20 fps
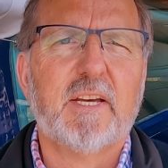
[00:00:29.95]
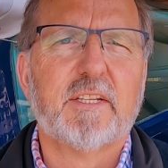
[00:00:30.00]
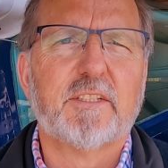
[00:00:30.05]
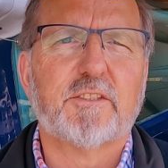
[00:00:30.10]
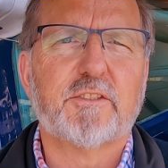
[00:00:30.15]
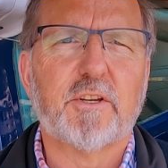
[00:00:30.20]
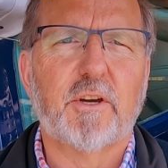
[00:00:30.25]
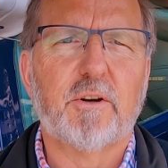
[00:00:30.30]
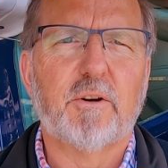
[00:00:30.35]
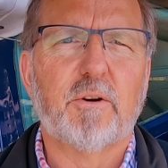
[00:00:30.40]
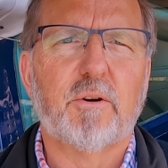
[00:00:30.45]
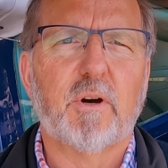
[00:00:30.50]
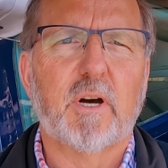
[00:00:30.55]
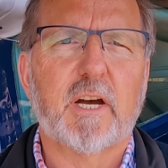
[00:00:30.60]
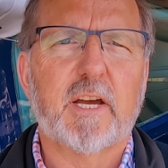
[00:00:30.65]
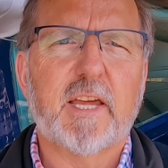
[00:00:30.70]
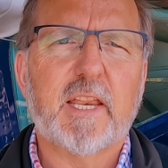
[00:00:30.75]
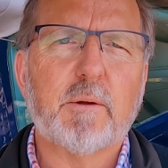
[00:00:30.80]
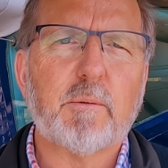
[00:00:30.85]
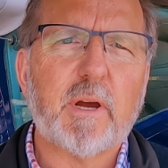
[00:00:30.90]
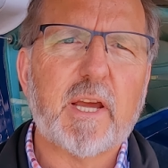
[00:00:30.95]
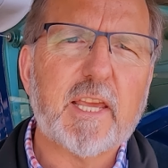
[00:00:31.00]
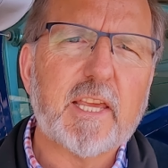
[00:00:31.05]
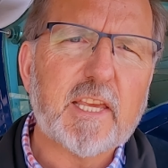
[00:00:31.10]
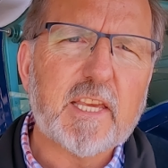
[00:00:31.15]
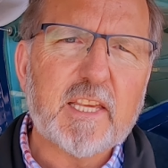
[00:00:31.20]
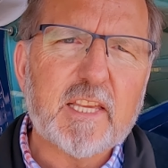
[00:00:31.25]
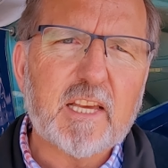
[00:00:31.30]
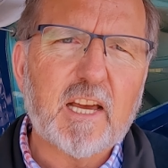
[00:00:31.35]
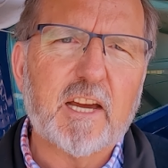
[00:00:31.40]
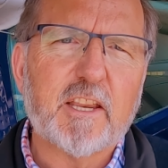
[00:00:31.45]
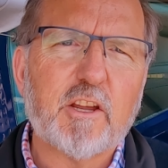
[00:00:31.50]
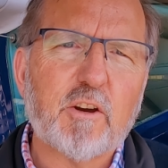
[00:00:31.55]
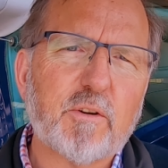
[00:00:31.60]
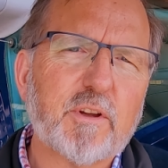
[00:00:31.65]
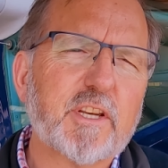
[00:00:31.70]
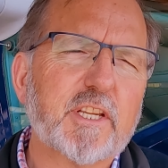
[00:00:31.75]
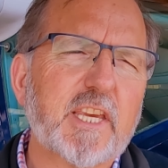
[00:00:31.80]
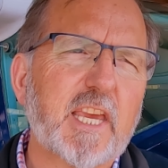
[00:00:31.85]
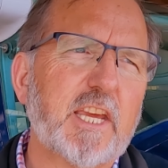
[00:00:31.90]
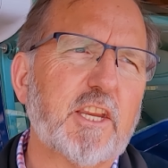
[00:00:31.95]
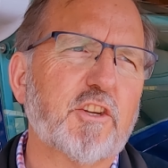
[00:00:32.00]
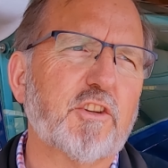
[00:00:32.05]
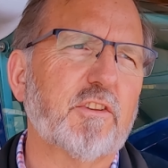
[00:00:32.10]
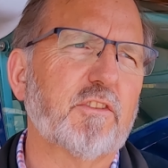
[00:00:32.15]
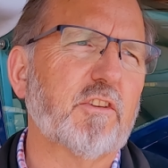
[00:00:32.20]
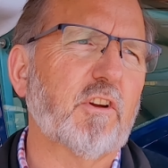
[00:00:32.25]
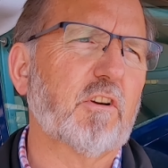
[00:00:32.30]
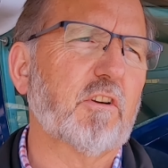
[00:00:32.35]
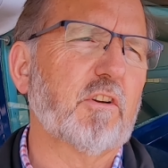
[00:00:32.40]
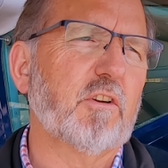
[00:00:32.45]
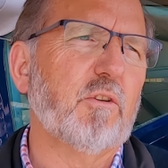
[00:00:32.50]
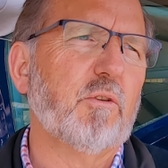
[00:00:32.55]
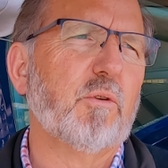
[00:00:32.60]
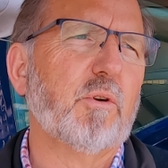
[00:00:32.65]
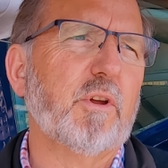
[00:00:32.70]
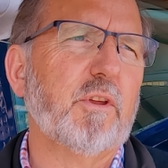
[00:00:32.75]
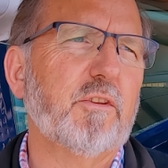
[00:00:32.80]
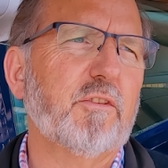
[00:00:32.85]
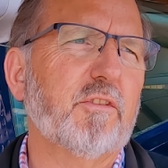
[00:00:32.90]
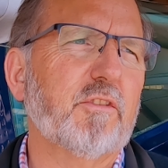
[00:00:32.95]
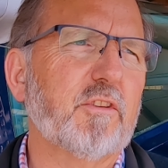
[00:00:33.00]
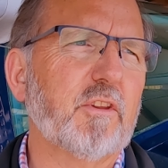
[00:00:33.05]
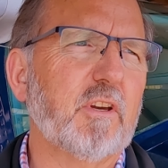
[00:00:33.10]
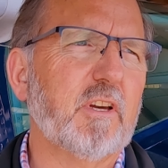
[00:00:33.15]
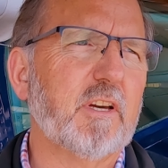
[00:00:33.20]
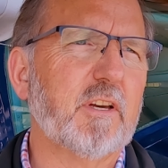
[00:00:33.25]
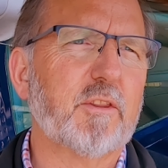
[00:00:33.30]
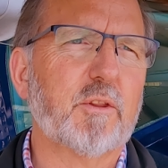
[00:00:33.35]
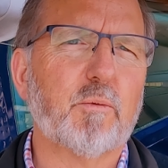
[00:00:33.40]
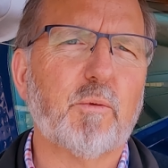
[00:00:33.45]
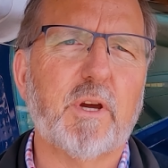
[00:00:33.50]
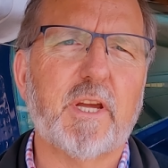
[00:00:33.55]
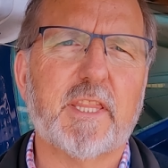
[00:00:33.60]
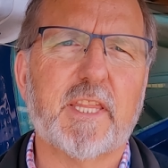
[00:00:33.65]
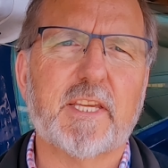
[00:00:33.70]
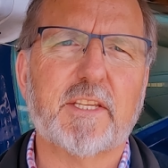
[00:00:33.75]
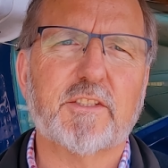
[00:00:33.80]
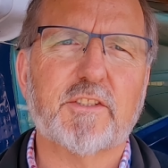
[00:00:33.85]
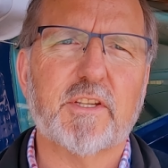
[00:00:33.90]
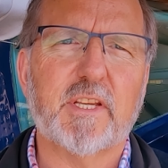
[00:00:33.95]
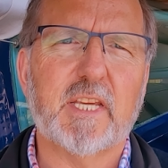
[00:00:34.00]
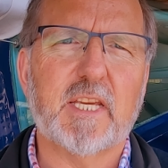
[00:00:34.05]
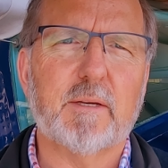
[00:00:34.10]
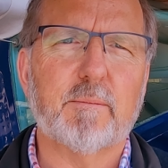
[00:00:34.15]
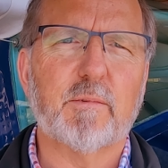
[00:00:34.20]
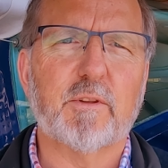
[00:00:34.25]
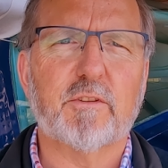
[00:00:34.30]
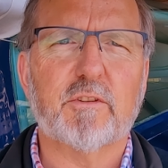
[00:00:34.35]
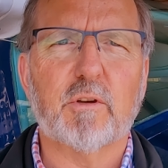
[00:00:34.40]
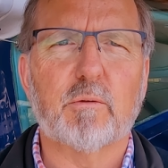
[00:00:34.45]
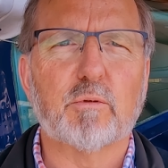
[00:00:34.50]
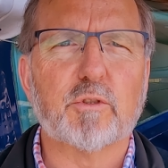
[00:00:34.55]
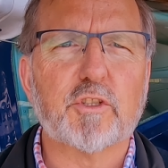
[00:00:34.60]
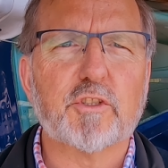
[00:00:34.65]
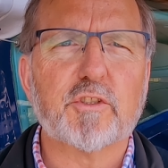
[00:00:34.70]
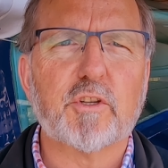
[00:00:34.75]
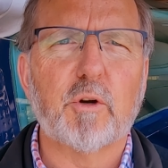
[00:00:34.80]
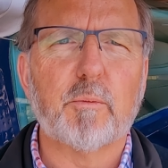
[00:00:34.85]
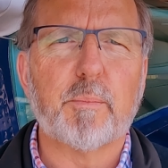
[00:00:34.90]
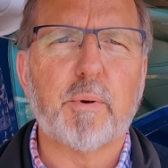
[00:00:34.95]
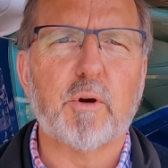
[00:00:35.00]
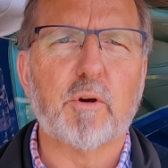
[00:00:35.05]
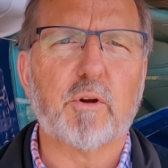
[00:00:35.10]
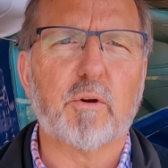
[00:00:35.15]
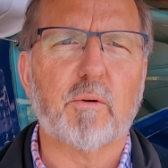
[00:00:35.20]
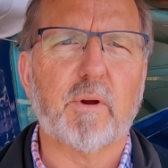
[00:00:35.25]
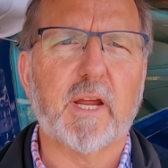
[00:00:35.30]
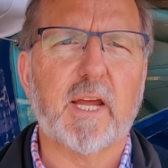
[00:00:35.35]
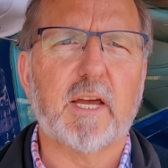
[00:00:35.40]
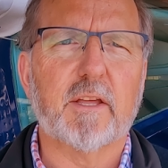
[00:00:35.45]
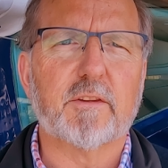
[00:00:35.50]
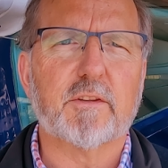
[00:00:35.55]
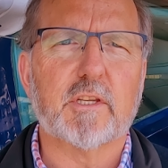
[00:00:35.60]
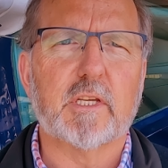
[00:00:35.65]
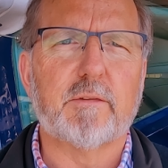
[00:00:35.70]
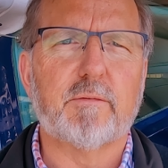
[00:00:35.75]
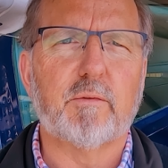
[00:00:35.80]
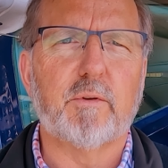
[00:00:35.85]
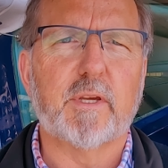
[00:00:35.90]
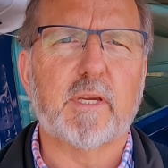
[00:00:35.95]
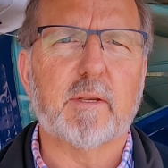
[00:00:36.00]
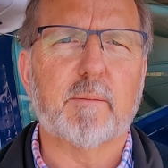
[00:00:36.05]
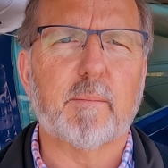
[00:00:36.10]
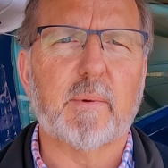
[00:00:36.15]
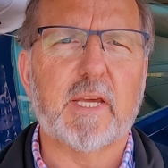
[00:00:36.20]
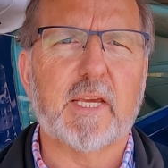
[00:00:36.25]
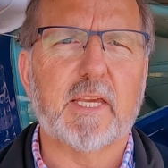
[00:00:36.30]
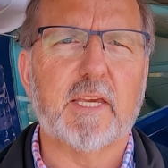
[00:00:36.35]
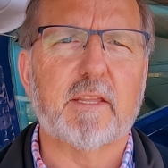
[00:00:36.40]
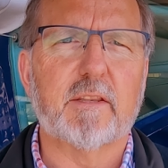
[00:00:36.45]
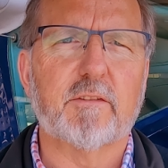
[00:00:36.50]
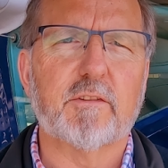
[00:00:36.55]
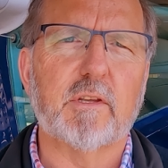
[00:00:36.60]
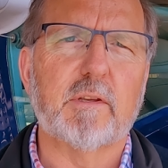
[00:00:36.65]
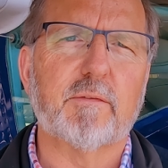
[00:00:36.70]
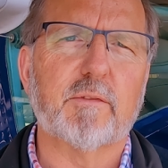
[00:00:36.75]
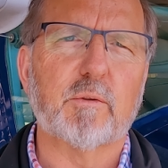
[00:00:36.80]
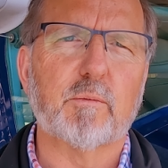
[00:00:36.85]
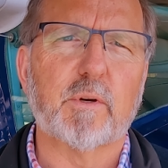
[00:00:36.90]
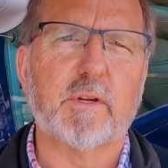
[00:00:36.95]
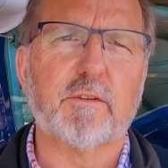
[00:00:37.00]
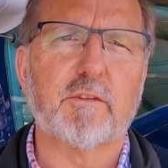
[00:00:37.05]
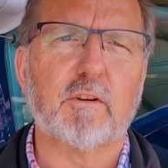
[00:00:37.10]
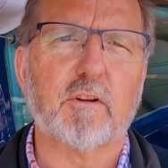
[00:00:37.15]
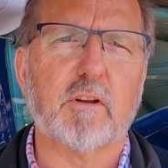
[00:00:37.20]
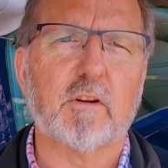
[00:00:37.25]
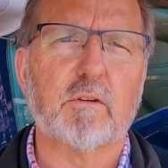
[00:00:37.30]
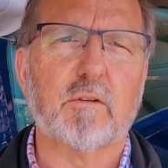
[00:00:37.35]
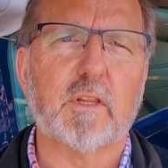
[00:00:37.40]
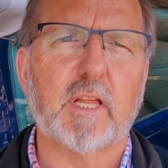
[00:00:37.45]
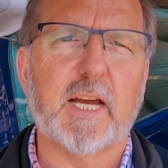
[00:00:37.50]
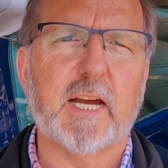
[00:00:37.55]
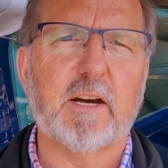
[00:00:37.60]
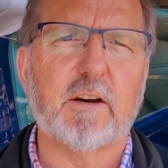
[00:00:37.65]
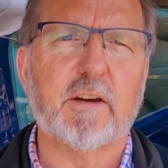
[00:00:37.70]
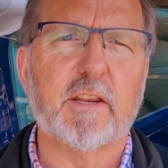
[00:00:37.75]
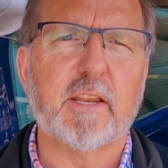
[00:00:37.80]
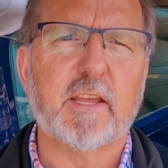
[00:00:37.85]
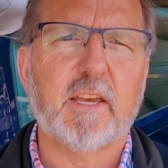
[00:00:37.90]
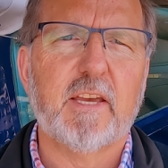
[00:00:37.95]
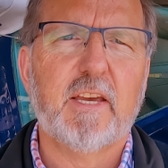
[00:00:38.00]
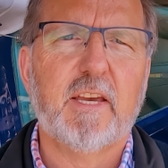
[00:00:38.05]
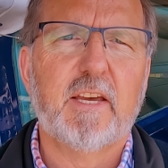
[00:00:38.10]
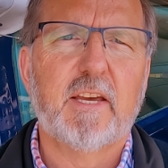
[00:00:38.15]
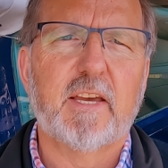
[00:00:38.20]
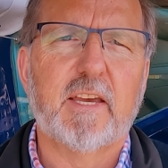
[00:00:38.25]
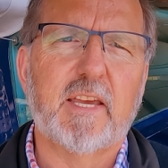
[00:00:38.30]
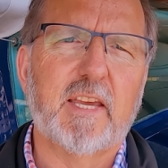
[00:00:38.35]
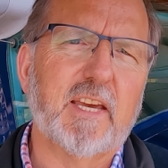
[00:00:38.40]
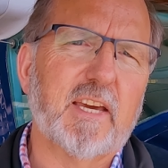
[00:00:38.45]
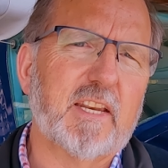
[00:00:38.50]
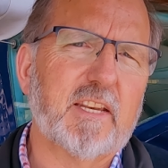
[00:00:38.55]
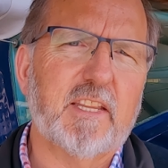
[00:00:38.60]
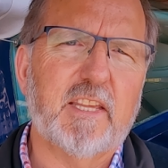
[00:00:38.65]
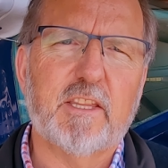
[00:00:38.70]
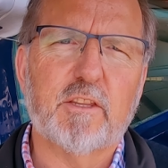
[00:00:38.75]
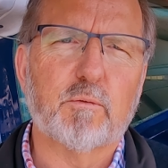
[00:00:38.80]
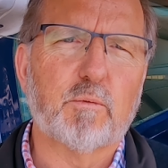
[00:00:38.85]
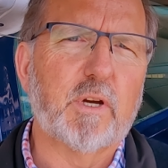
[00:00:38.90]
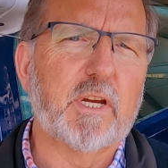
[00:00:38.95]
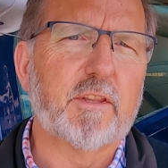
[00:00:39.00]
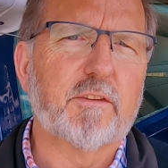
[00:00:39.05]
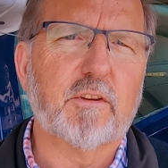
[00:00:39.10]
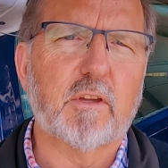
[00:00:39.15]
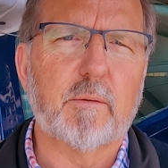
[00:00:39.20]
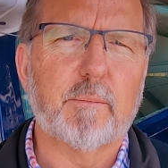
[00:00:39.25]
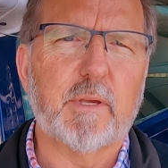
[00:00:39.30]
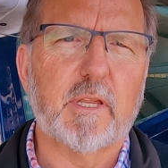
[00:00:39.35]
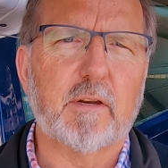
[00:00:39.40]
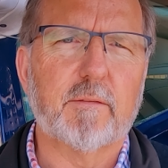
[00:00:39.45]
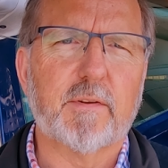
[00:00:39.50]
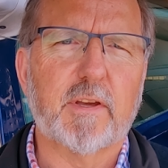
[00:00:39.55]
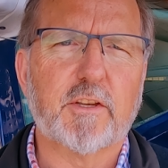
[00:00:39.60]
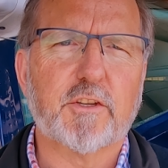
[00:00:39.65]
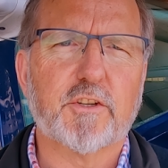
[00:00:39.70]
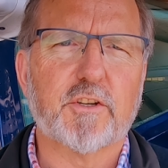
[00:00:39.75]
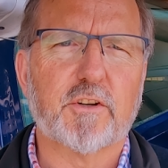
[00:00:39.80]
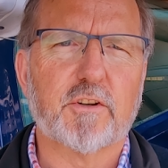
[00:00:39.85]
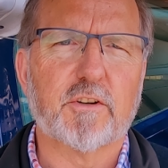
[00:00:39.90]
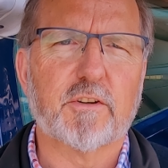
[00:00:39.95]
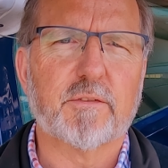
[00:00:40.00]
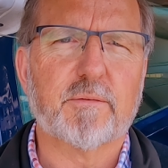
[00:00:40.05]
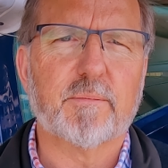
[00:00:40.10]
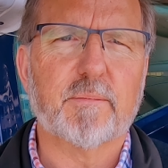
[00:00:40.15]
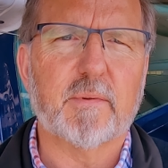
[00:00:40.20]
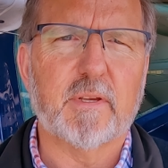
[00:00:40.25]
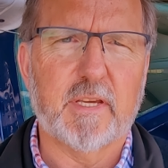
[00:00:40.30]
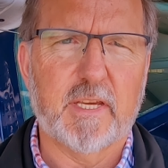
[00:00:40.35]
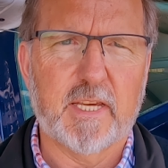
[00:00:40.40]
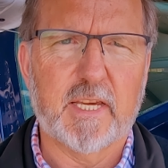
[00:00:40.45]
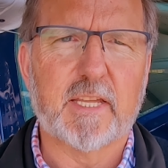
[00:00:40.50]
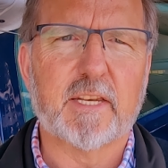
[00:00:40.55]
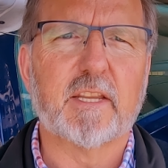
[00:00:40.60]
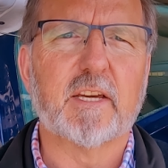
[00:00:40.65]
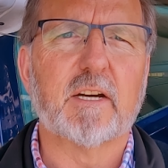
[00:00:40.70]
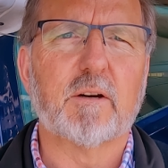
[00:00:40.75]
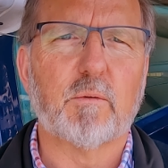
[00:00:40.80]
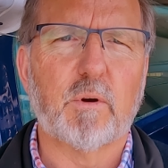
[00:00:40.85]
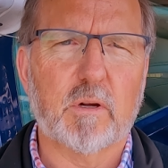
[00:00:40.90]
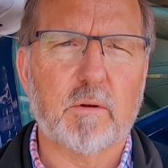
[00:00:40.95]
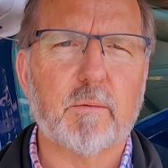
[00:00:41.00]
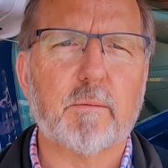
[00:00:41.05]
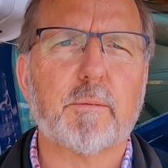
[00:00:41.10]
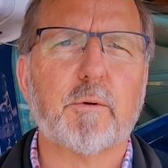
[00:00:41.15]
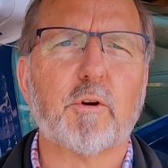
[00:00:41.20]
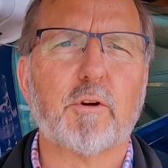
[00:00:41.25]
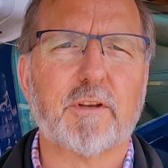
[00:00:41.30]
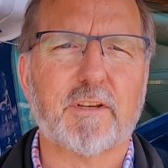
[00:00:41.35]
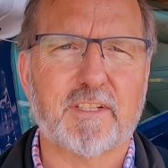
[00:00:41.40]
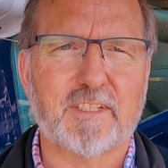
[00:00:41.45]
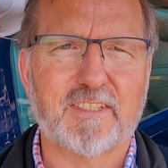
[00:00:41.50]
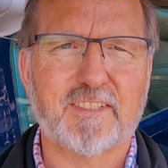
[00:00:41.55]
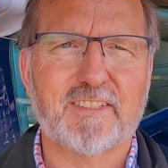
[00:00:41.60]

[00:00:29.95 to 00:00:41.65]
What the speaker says: So anyway, I know indications aren't always the way they seem, and so we'll just go poke around, see if we can make it, see if the winds are going to allow it. And either way, it's going to be an adventure, and welcome aboard.